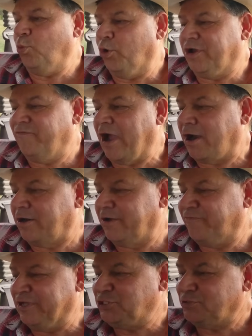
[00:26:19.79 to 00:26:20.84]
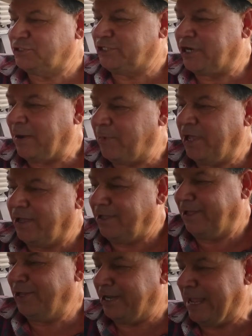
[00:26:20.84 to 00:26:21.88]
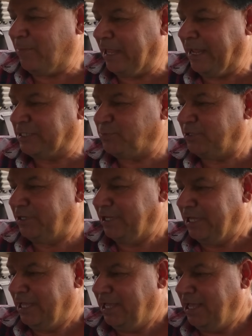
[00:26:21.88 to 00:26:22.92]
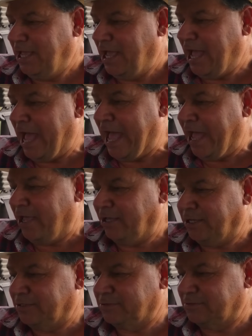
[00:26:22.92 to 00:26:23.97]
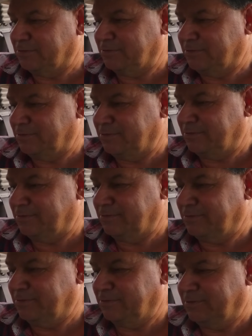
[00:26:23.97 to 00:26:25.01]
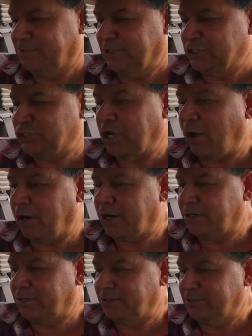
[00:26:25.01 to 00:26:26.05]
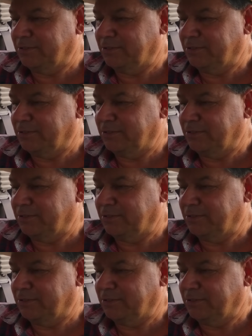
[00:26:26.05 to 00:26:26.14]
one of our officials here i'm not going to name names but i uh, saw her